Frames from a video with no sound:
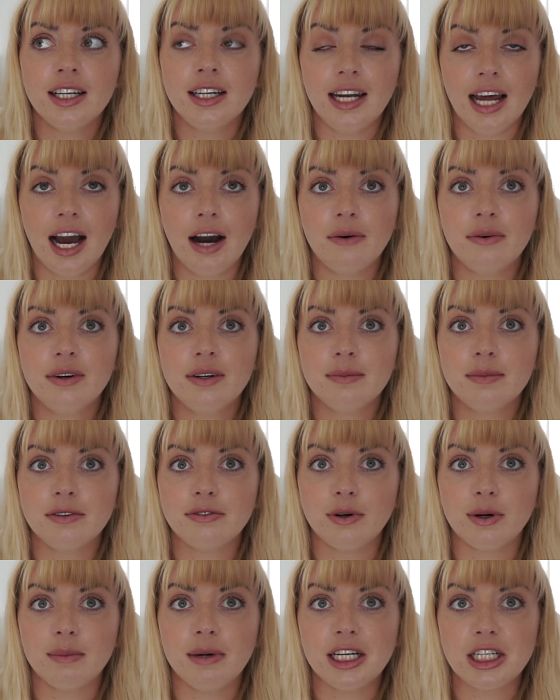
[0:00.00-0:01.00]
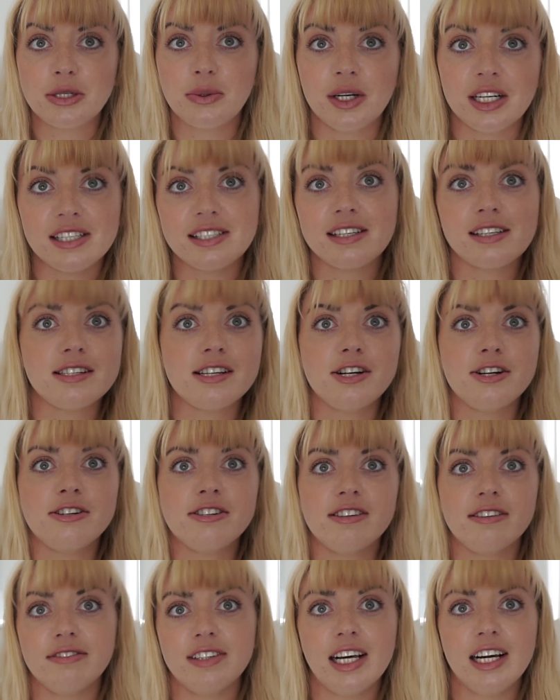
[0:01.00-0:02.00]
now, before my twenty-six
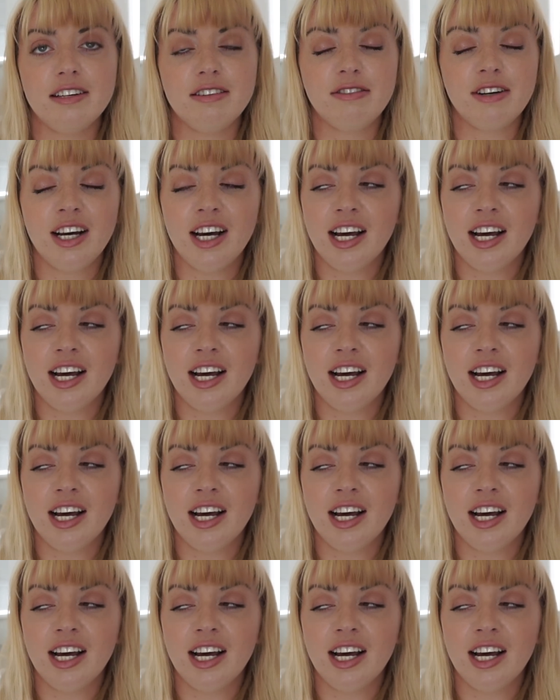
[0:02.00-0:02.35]
years of life.